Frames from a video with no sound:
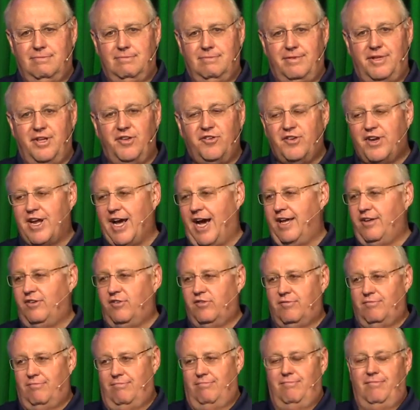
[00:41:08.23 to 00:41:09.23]
This
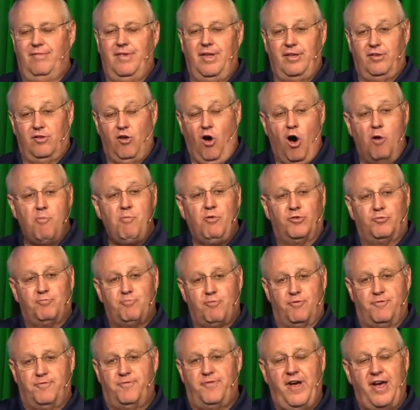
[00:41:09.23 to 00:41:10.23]
guy's almost
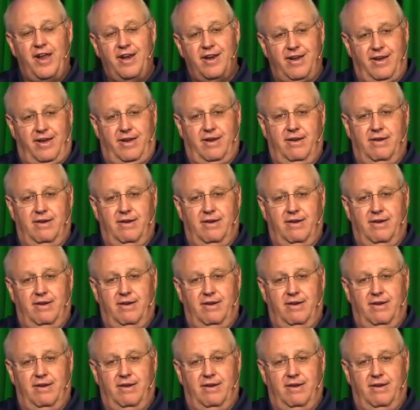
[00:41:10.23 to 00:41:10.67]
prophetic.